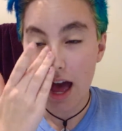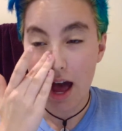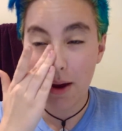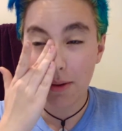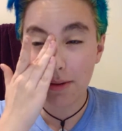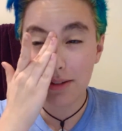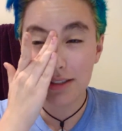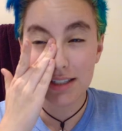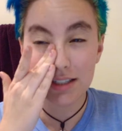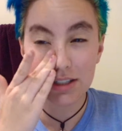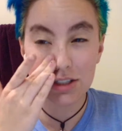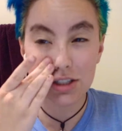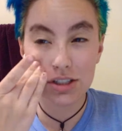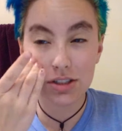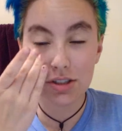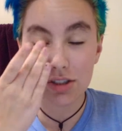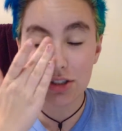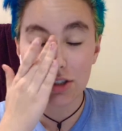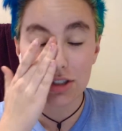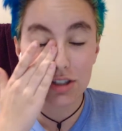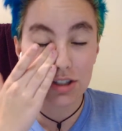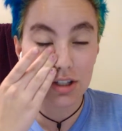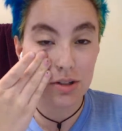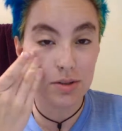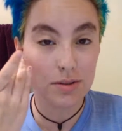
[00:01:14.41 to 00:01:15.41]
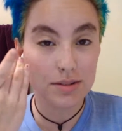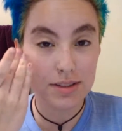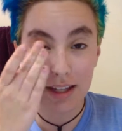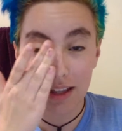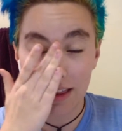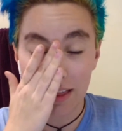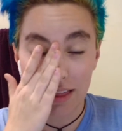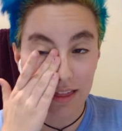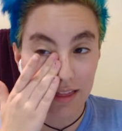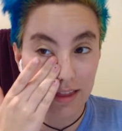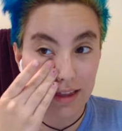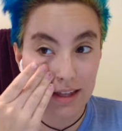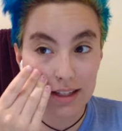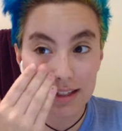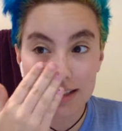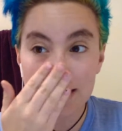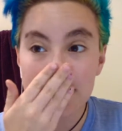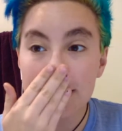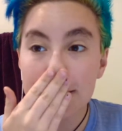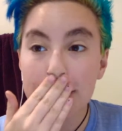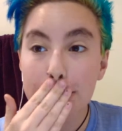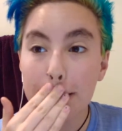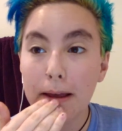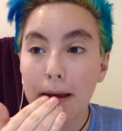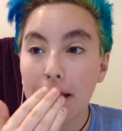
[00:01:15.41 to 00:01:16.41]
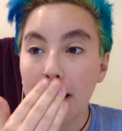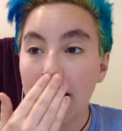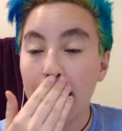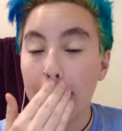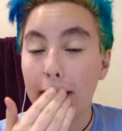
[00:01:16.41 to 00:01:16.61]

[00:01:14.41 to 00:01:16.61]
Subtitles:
I would suggest just using this.